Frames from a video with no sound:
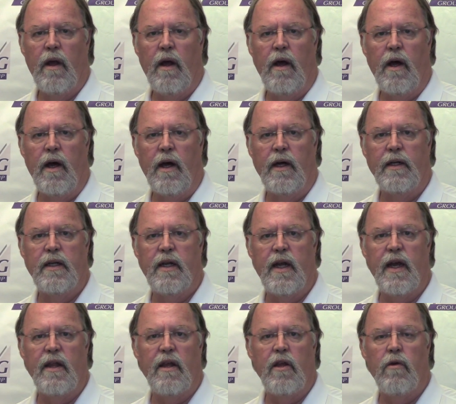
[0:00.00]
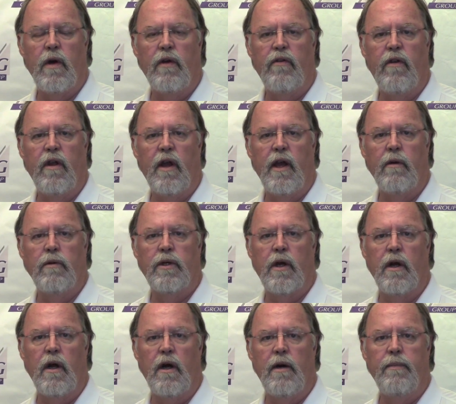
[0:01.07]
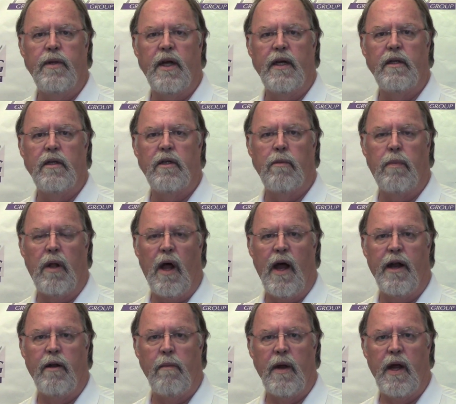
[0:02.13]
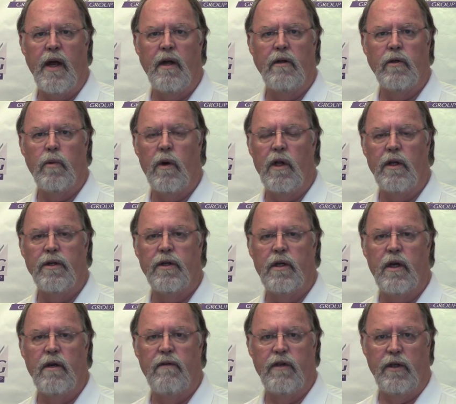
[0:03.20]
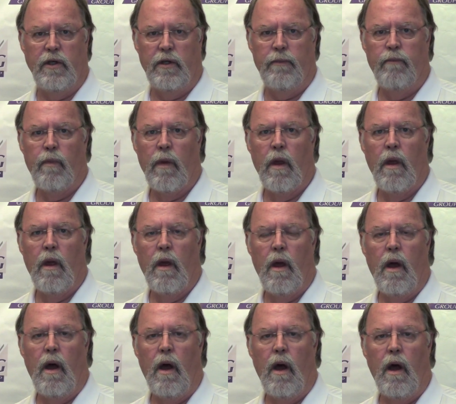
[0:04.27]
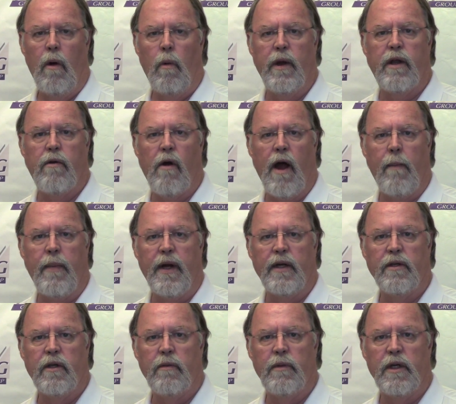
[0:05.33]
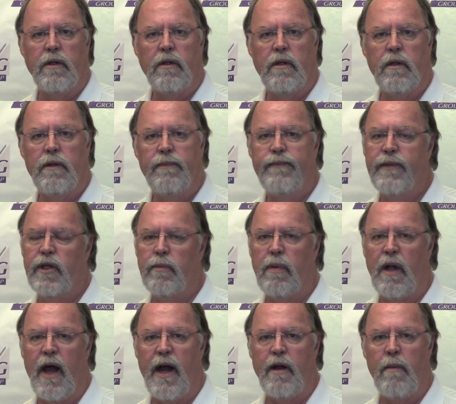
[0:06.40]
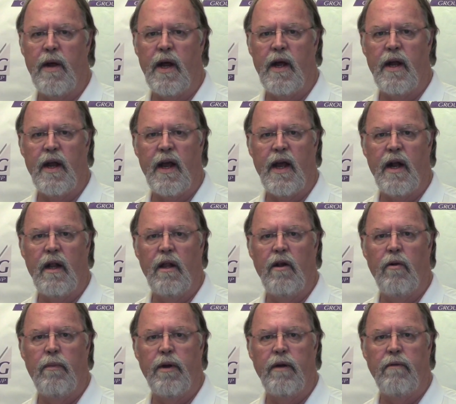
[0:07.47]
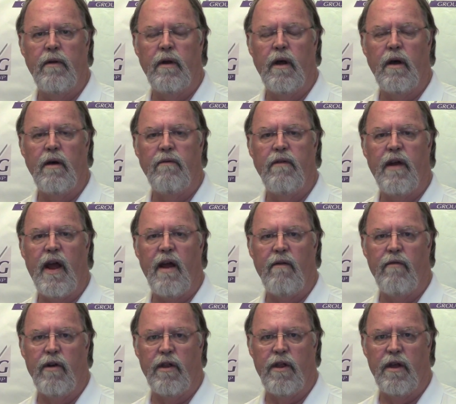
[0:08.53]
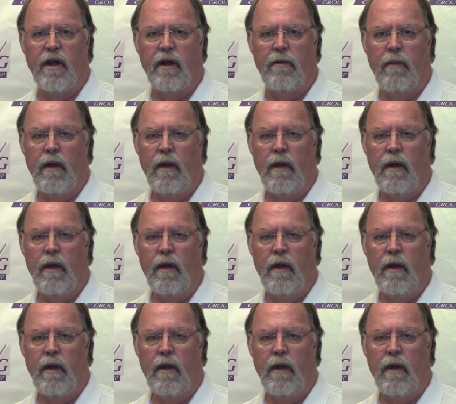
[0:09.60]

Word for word: Uh, today, the USDA was going to update supply demand as well as give us uh, wheat crop estimates. Supply demand had a little bit of everything,